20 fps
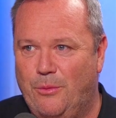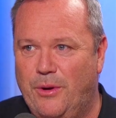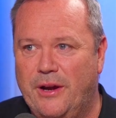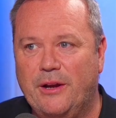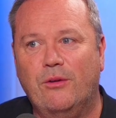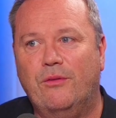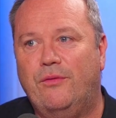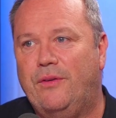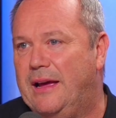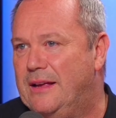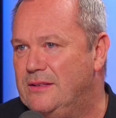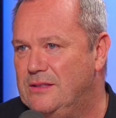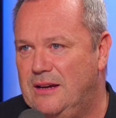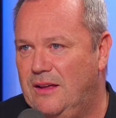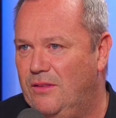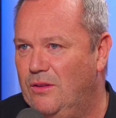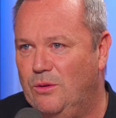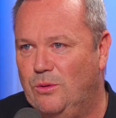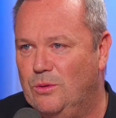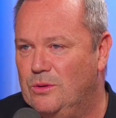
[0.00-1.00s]
Regal Vow's
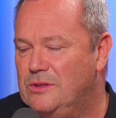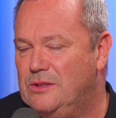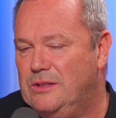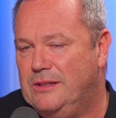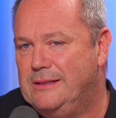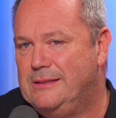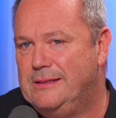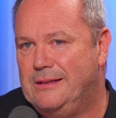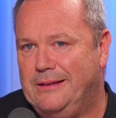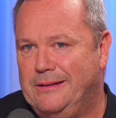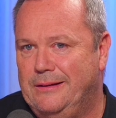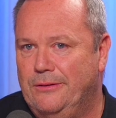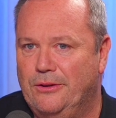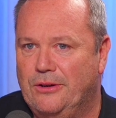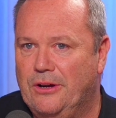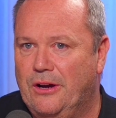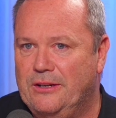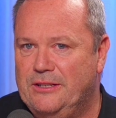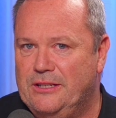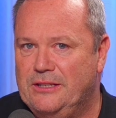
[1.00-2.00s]
another horse that, so
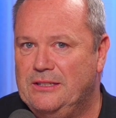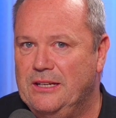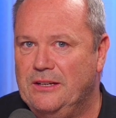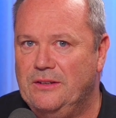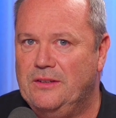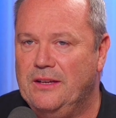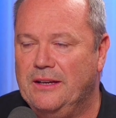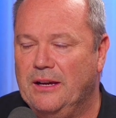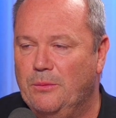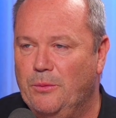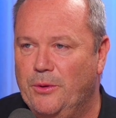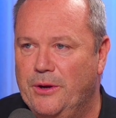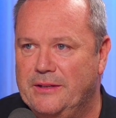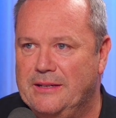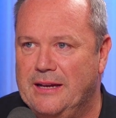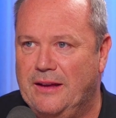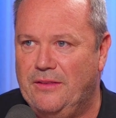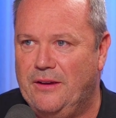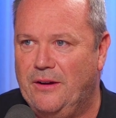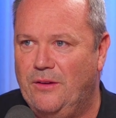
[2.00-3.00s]
look, I just didn't think it
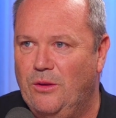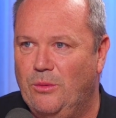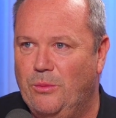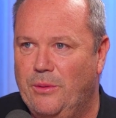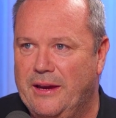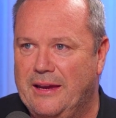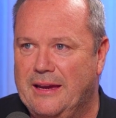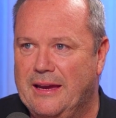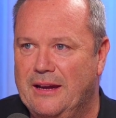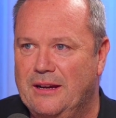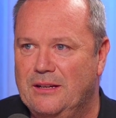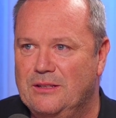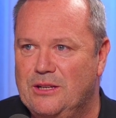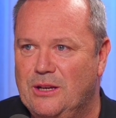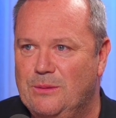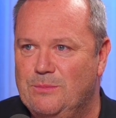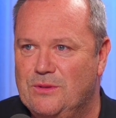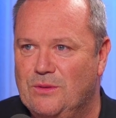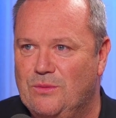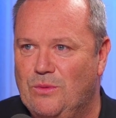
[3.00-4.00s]
worked out there on the weekend in
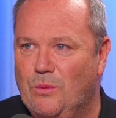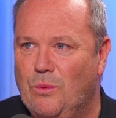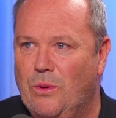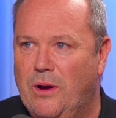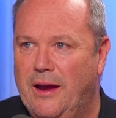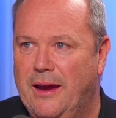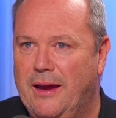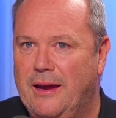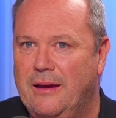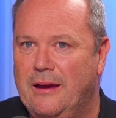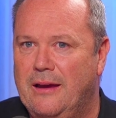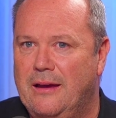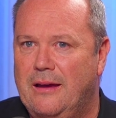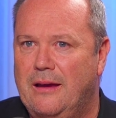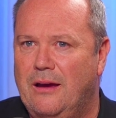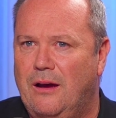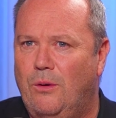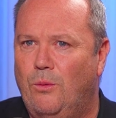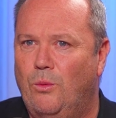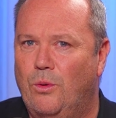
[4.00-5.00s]
terms of the way.
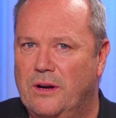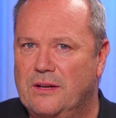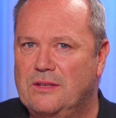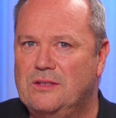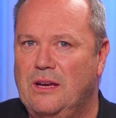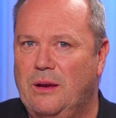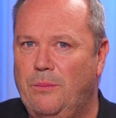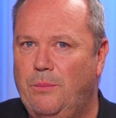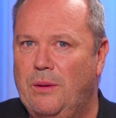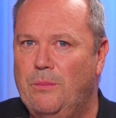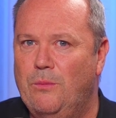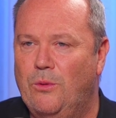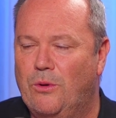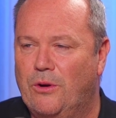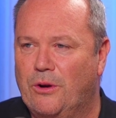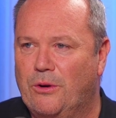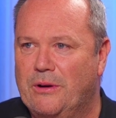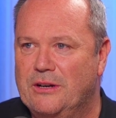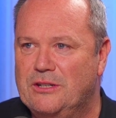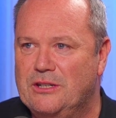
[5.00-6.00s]
I want to see a bit
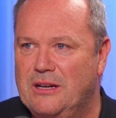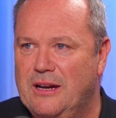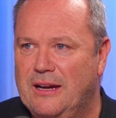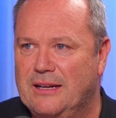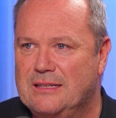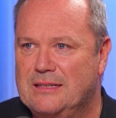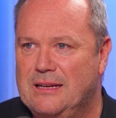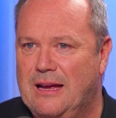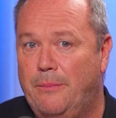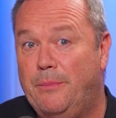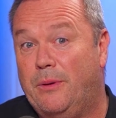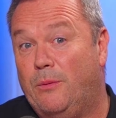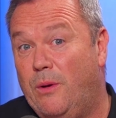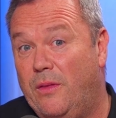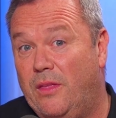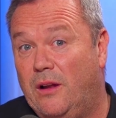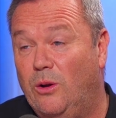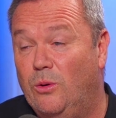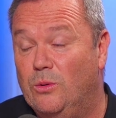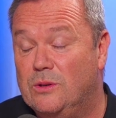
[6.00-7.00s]
more aggression next up. I
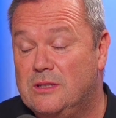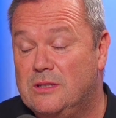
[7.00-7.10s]
won the Lord